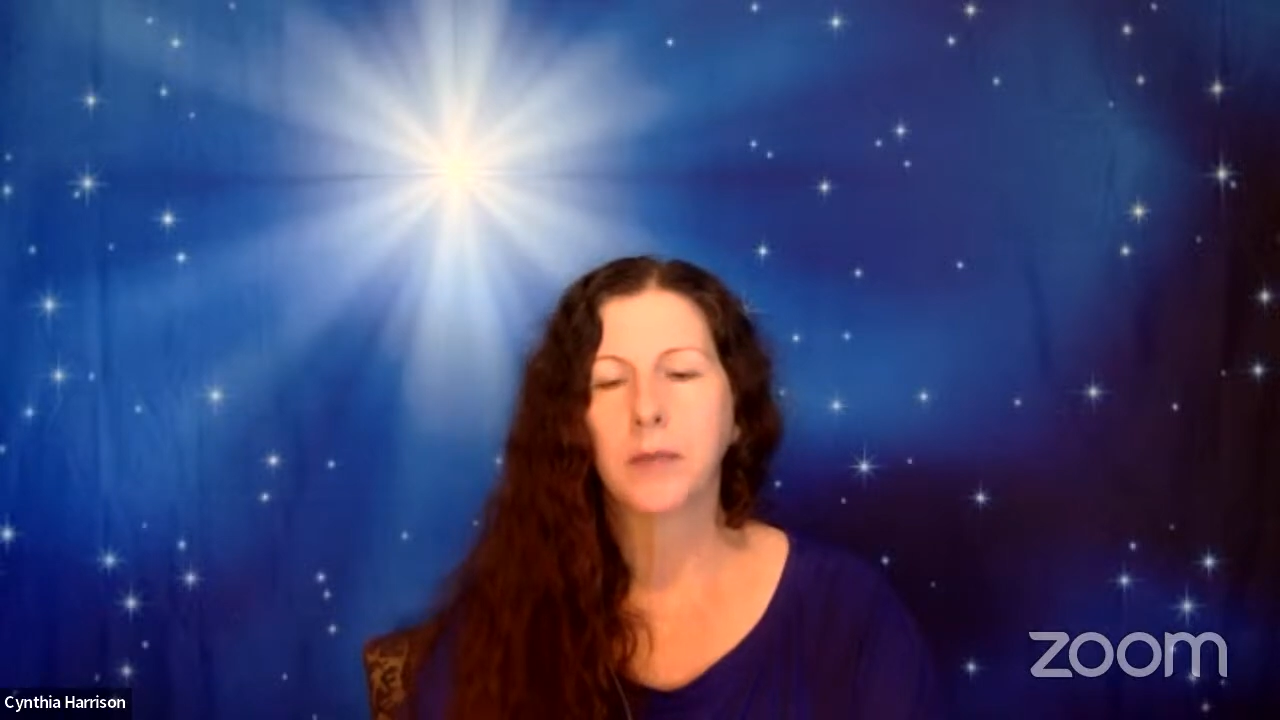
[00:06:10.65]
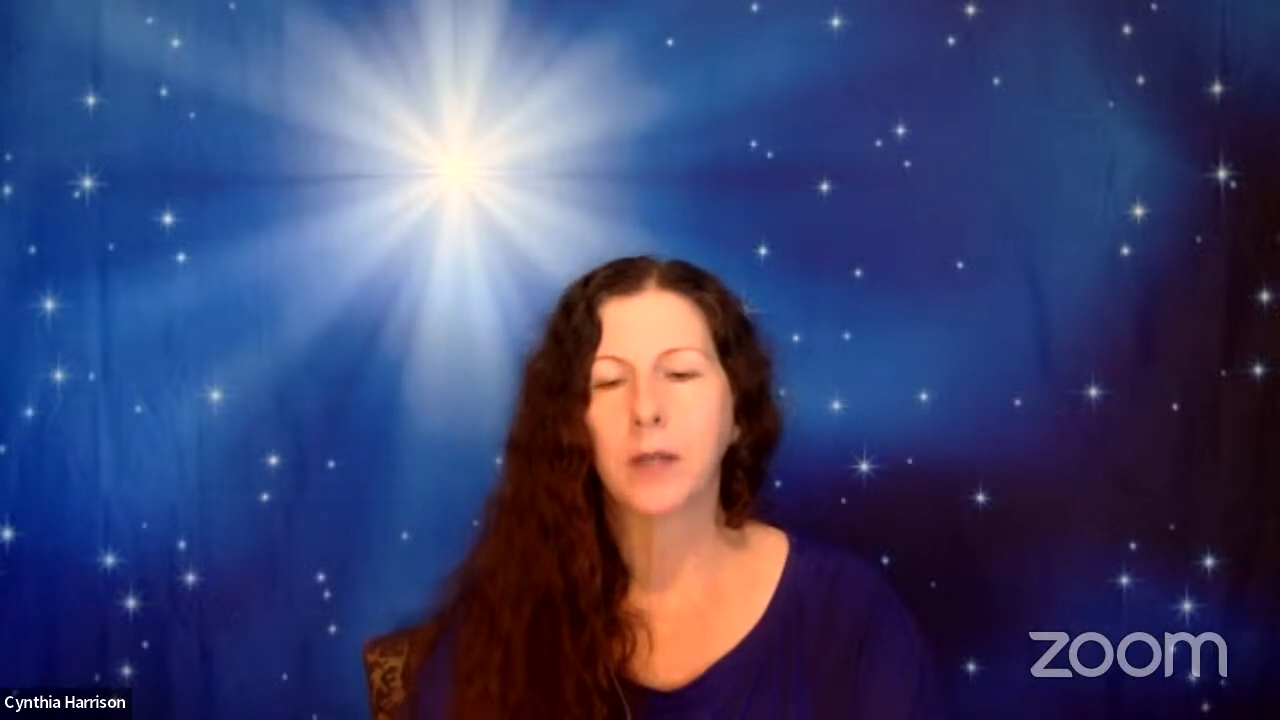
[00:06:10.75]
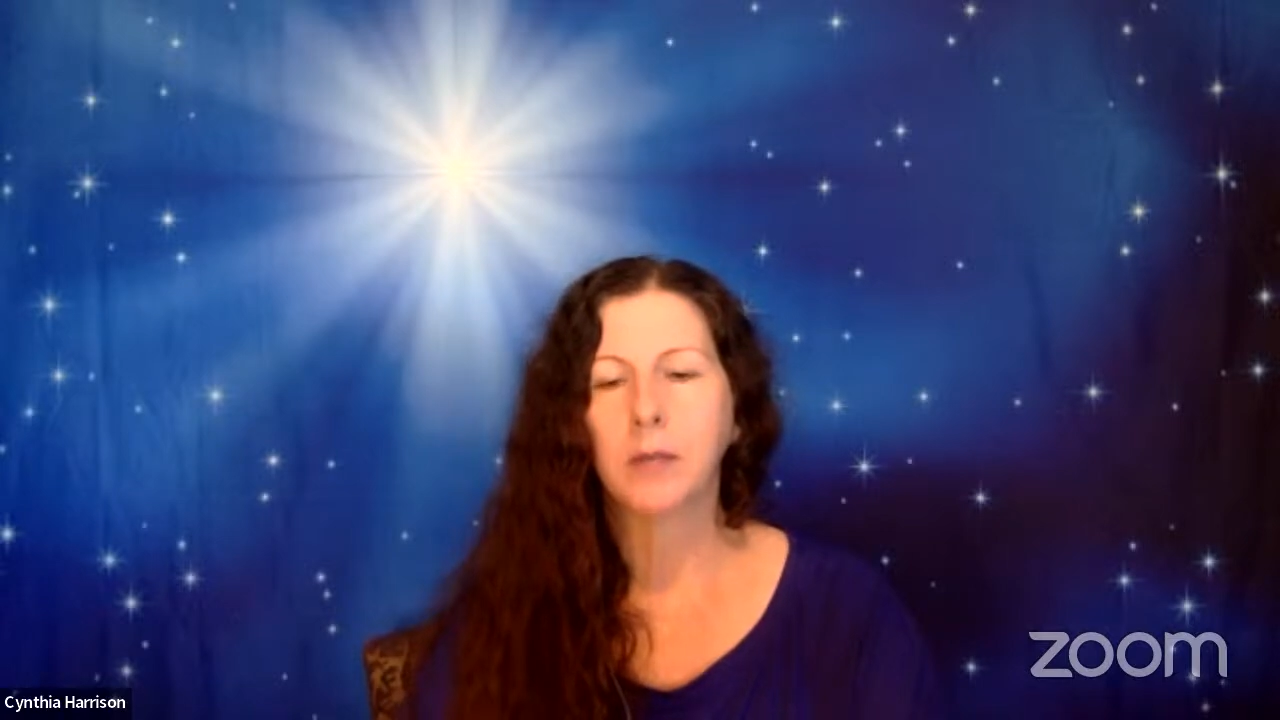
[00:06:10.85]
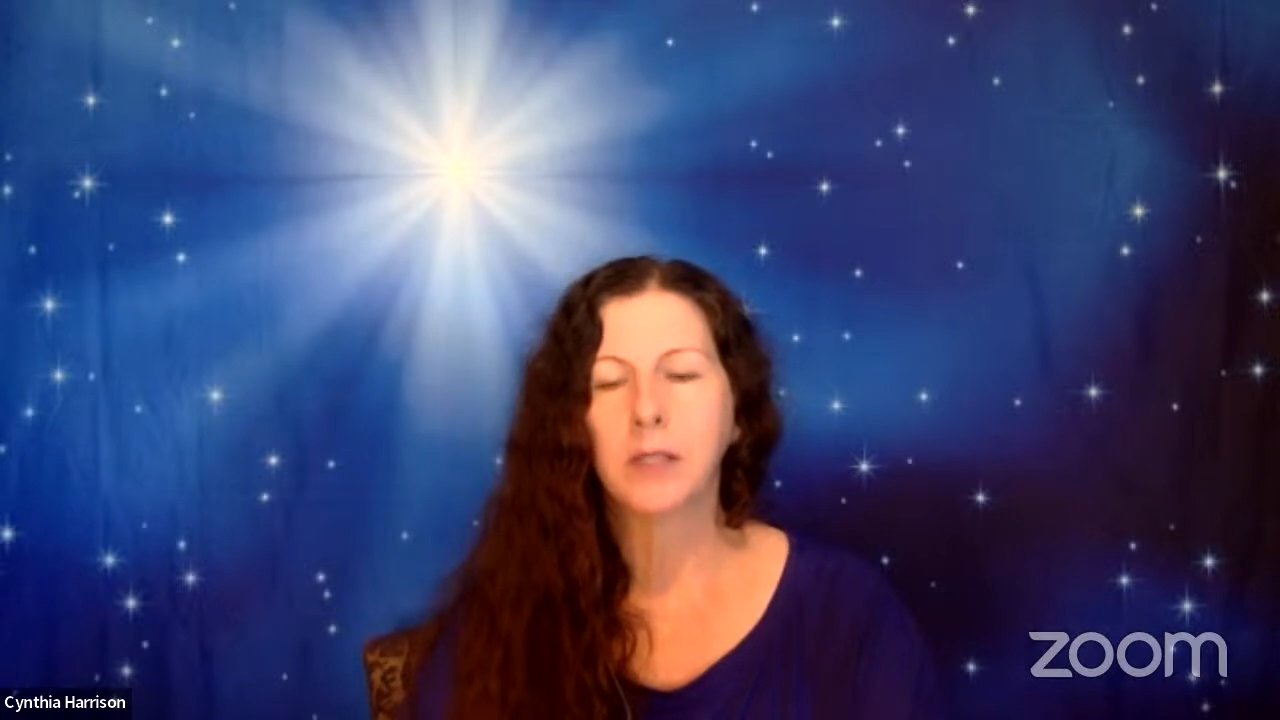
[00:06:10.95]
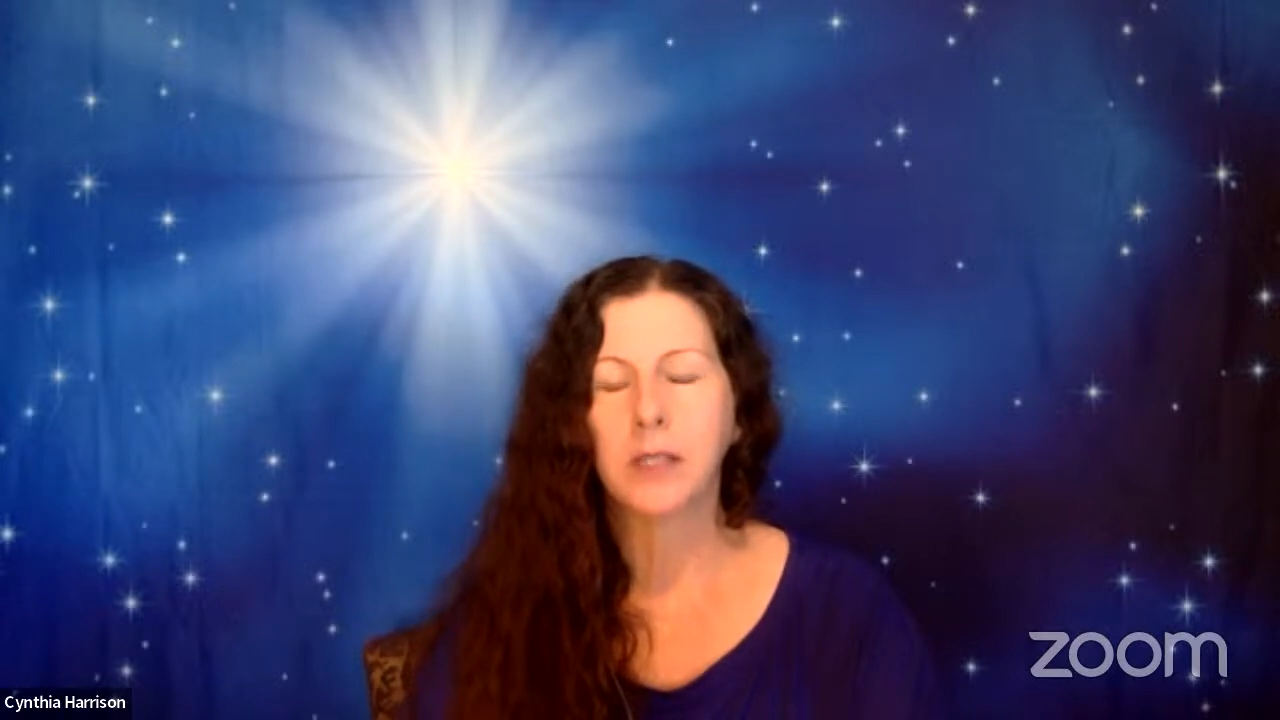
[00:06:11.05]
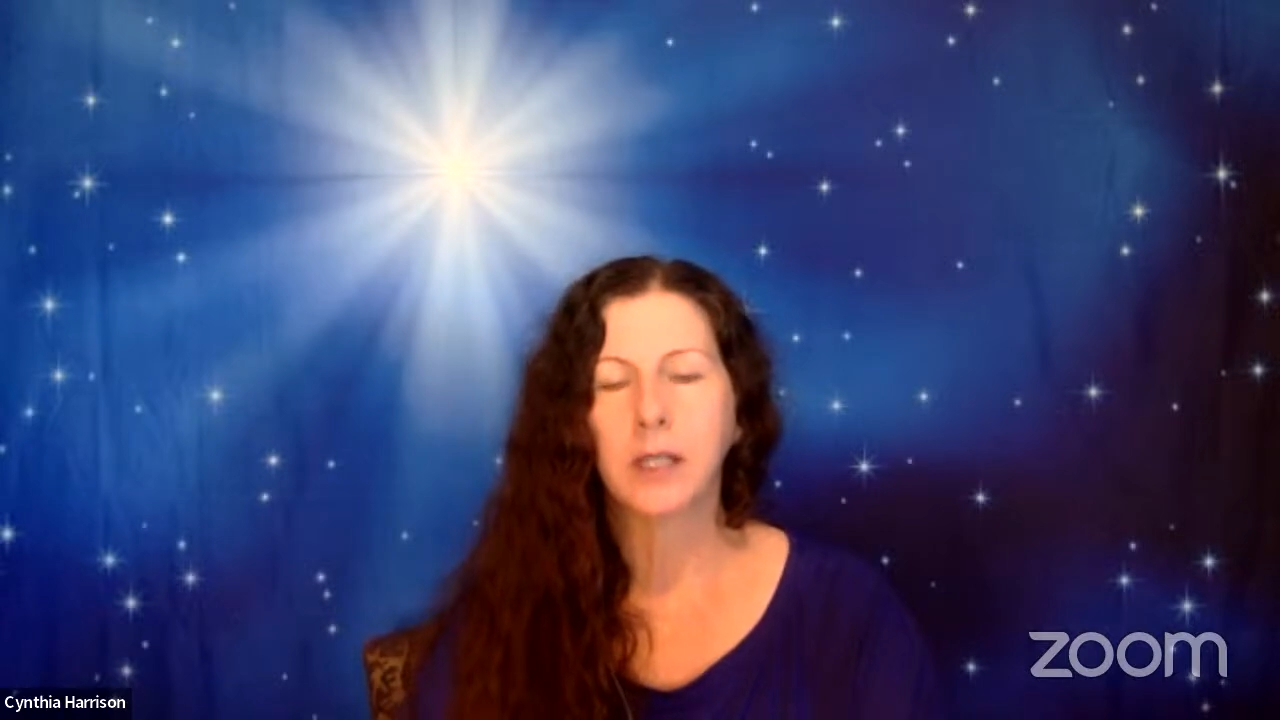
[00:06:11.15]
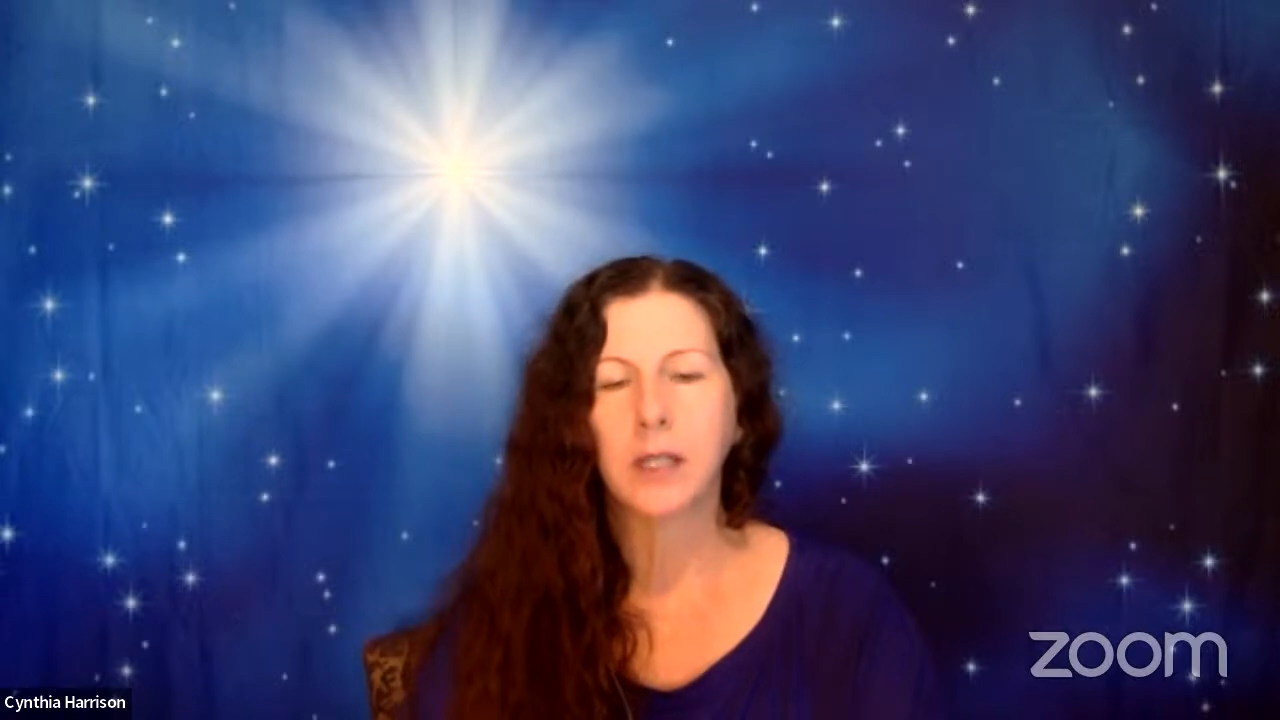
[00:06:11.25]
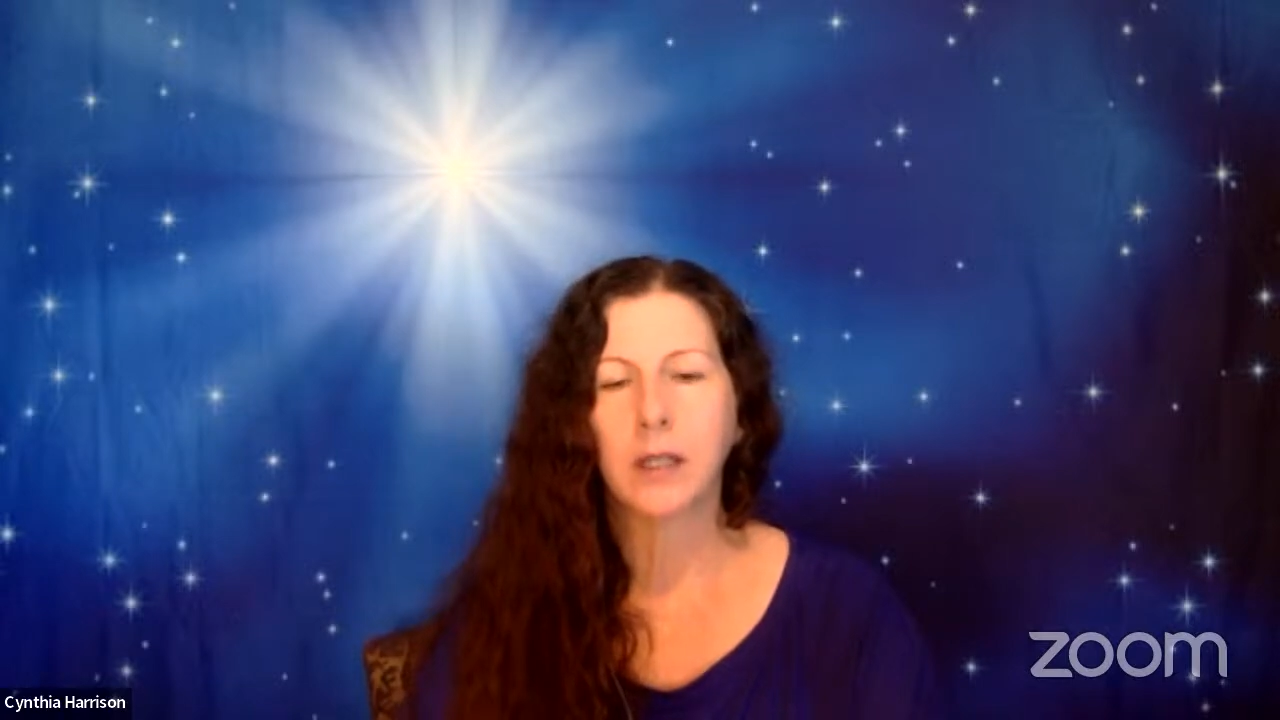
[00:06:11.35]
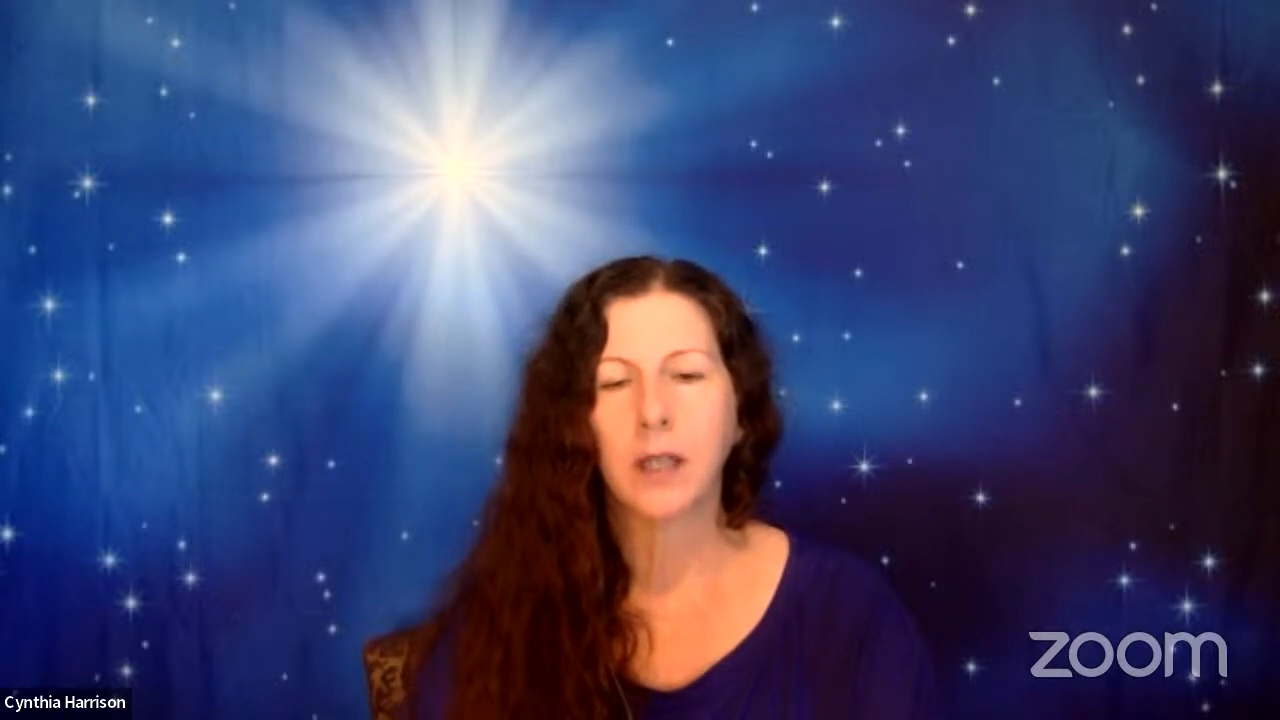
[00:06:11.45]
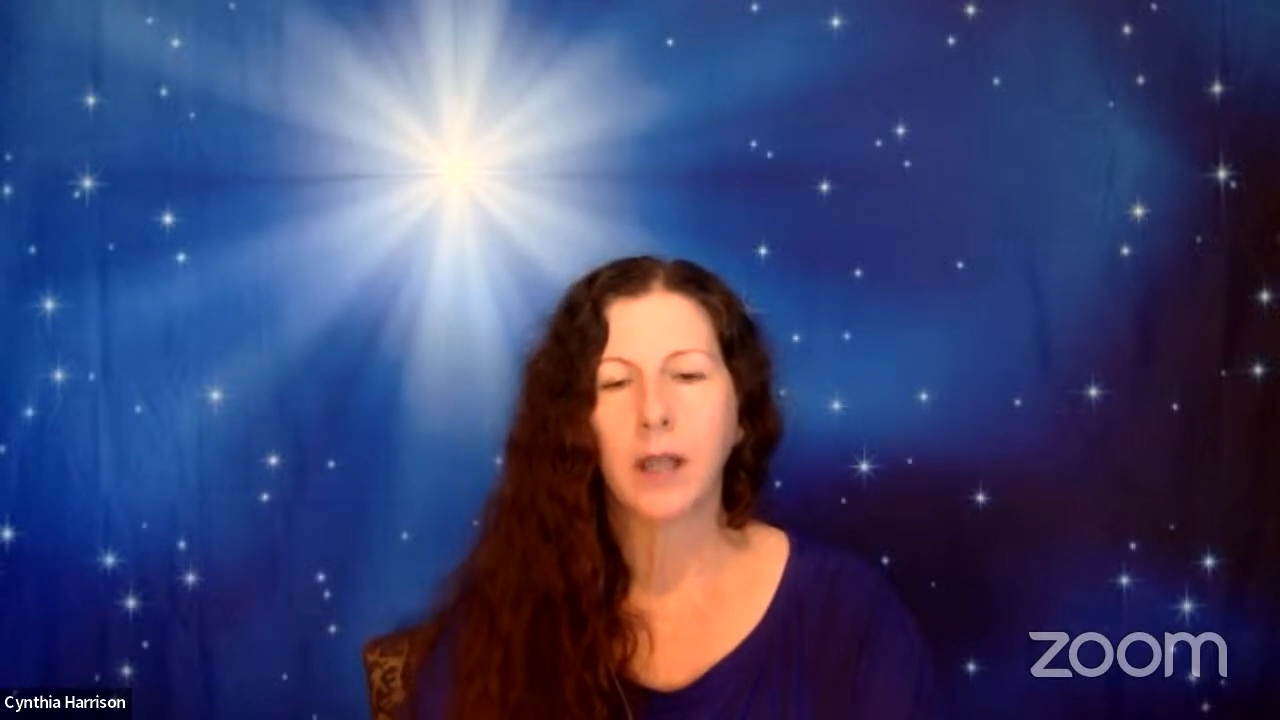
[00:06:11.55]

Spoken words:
I'm sitting